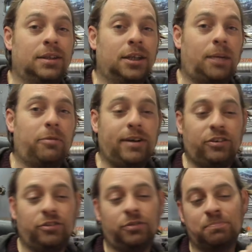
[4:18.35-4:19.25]
A couple of
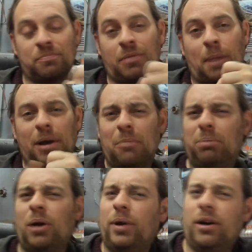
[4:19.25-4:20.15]
reasons. Bit of
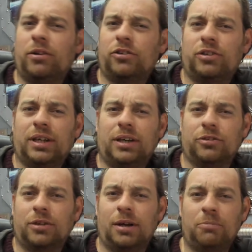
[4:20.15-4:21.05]
bloating on the
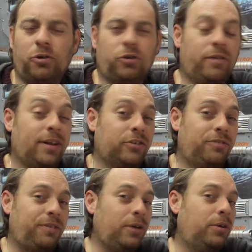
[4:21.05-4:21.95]
stars. I'm not sure if that's a
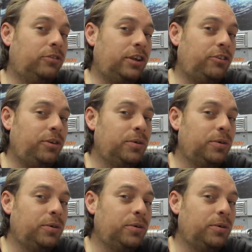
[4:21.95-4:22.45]
focus issue